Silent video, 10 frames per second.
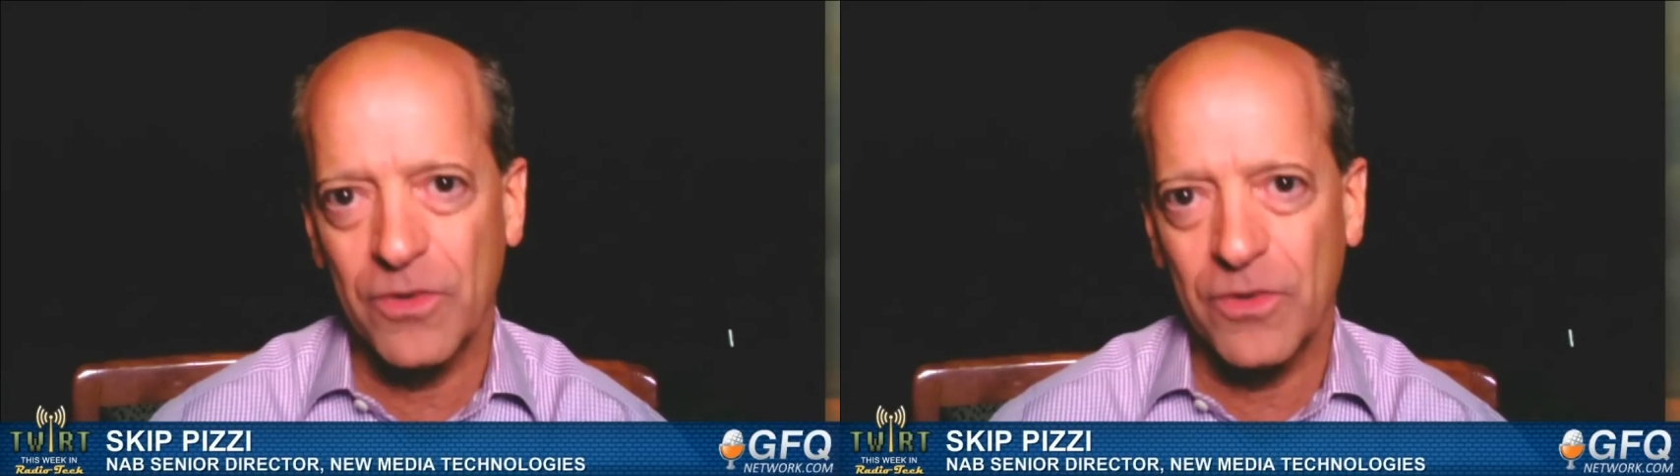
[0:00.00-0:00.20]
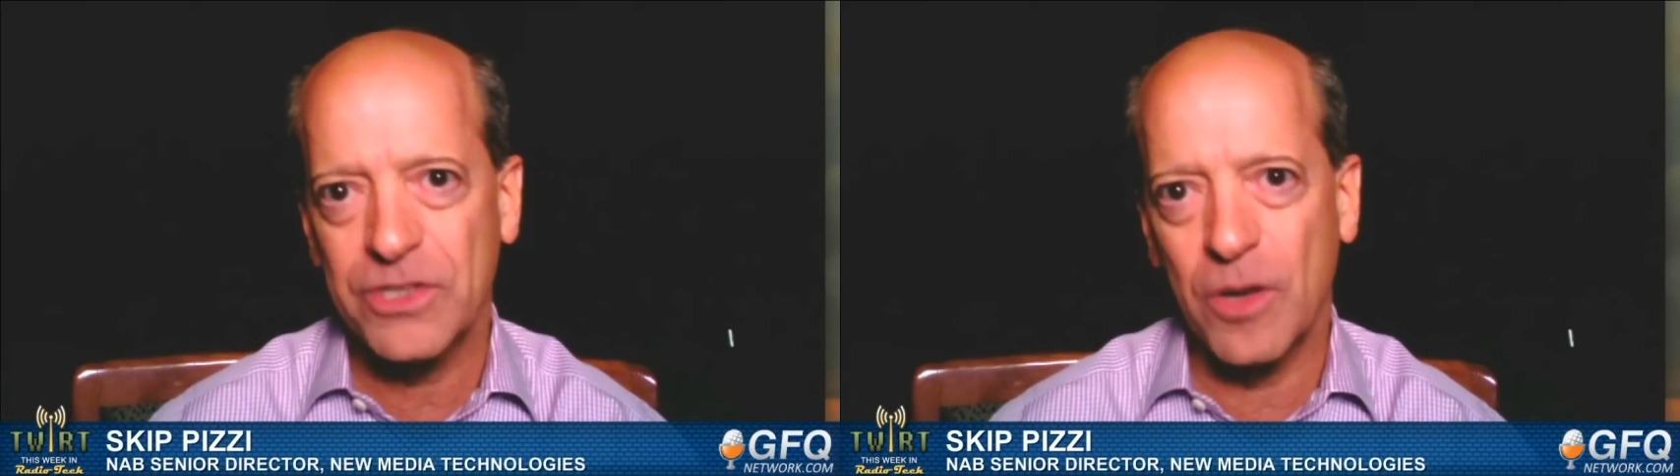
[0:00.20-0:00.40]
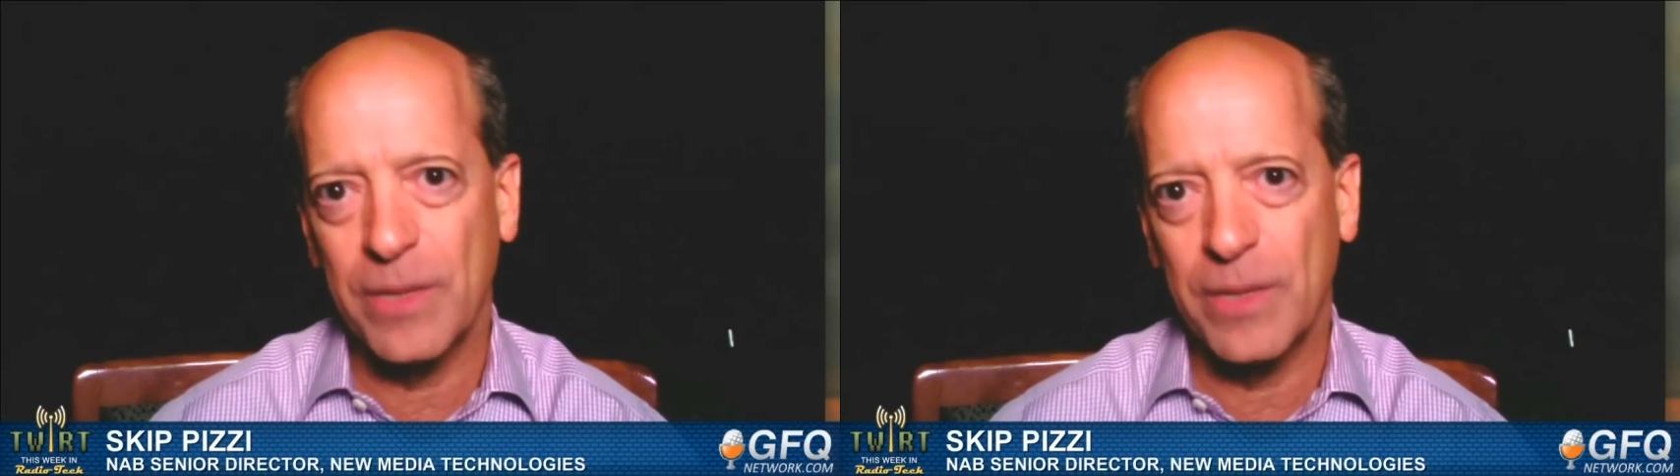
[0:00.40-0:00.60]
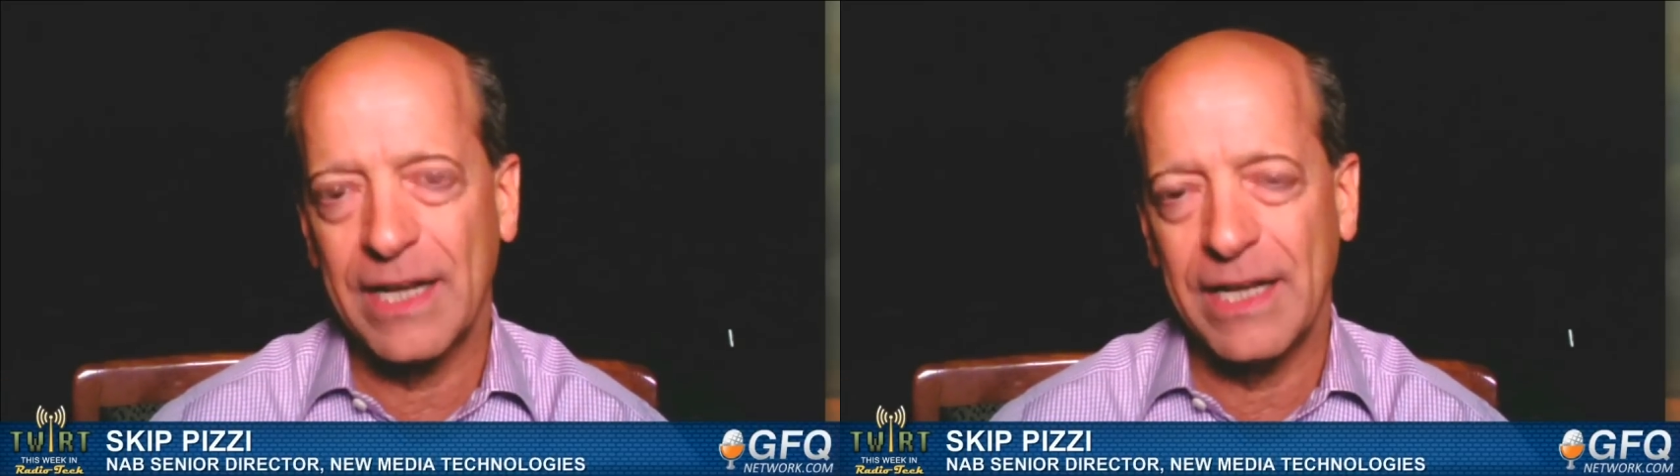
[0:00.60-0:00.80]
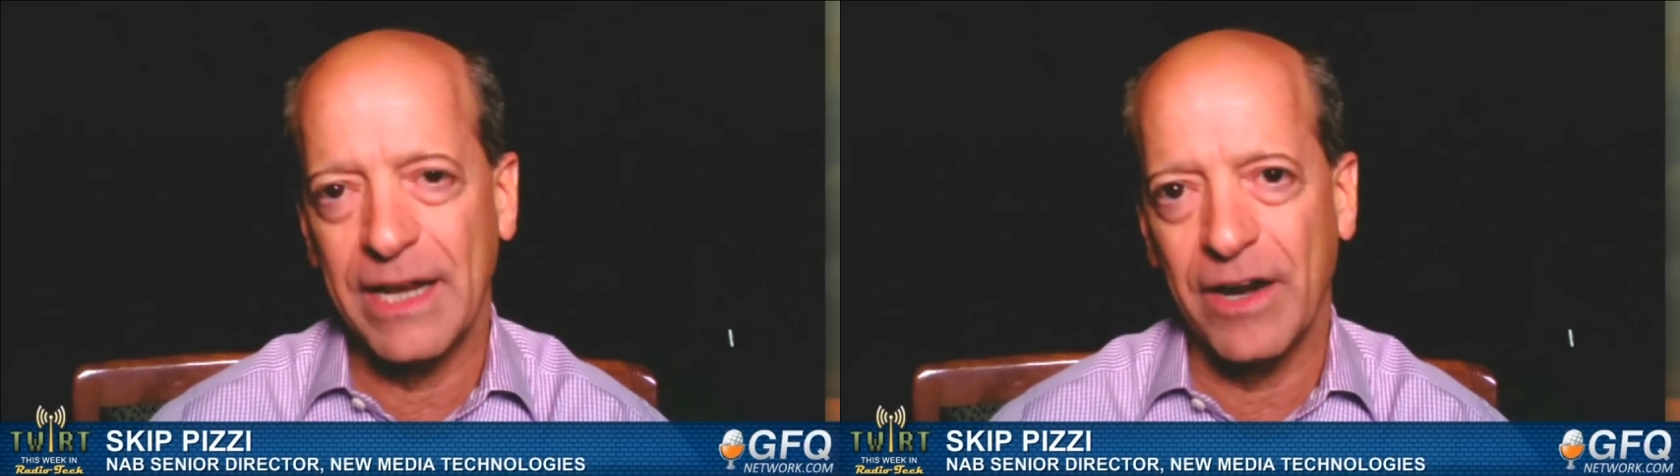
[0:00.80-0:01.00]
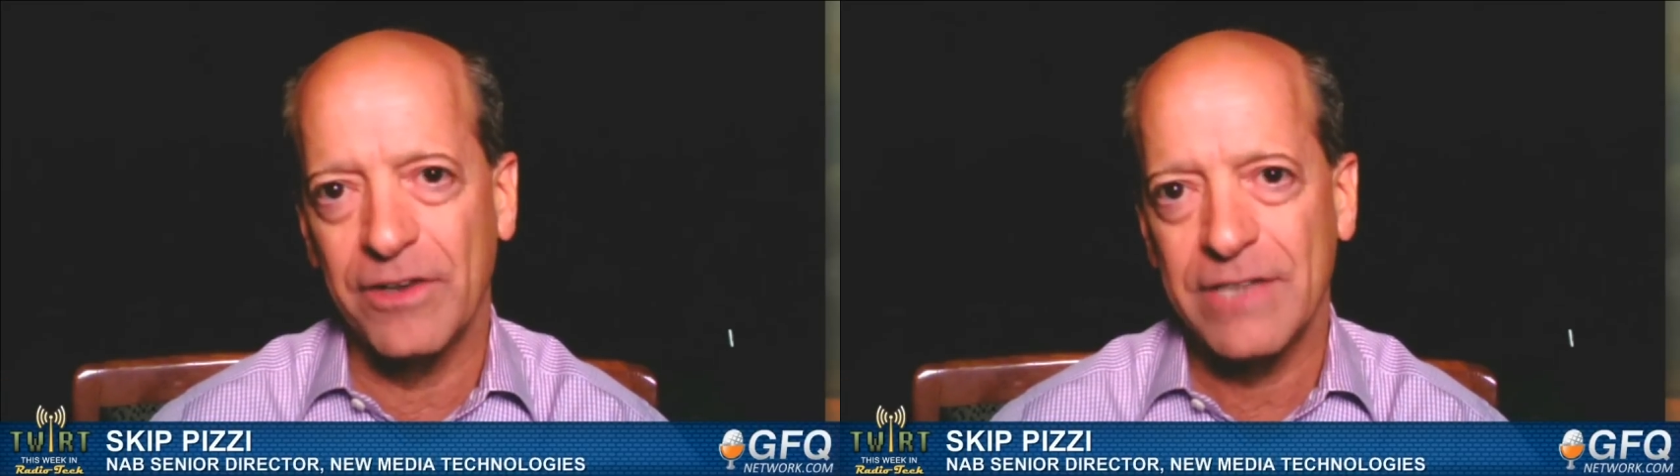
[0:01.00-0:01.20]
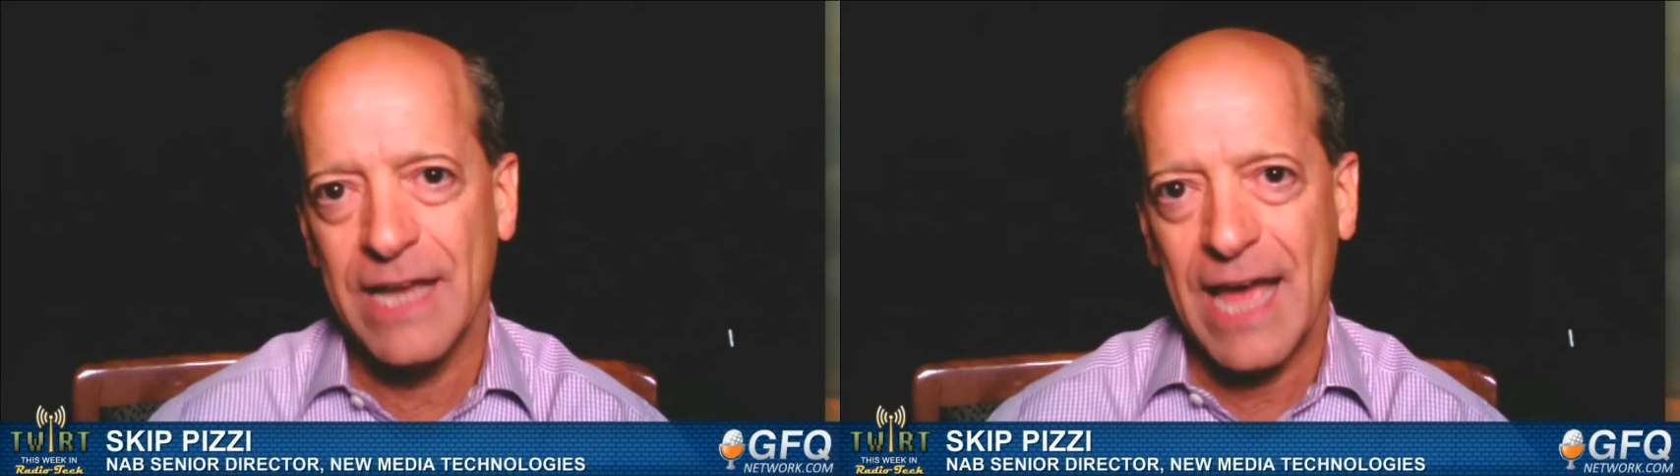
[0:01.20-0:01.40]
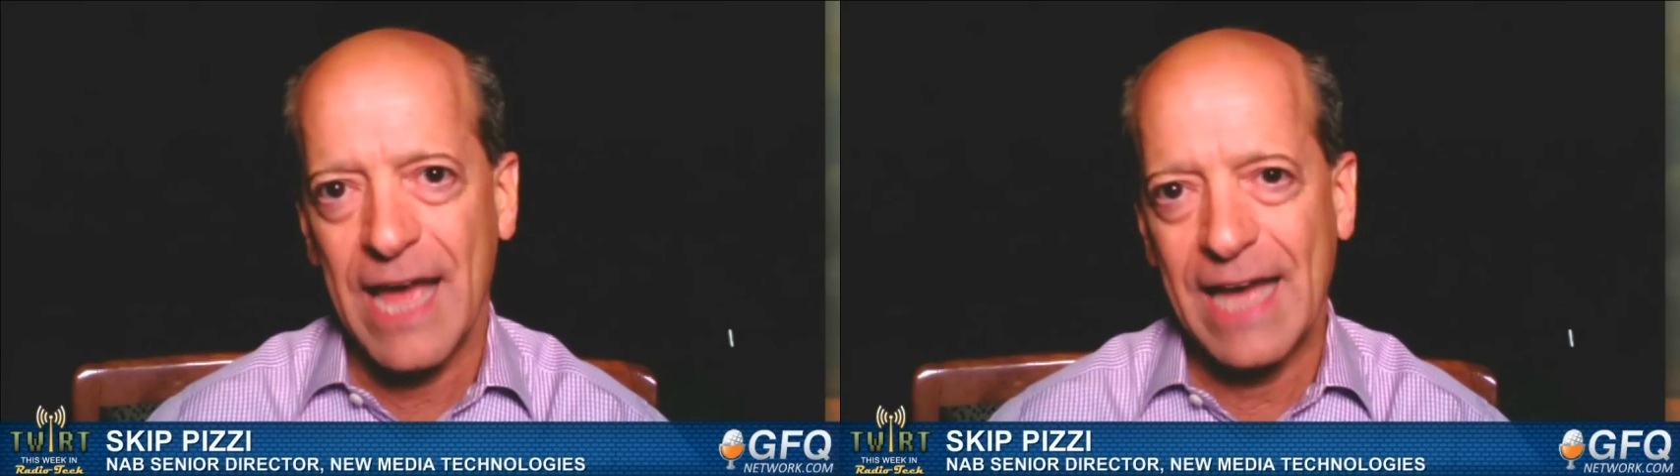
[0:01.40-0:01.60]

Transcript: for so many years.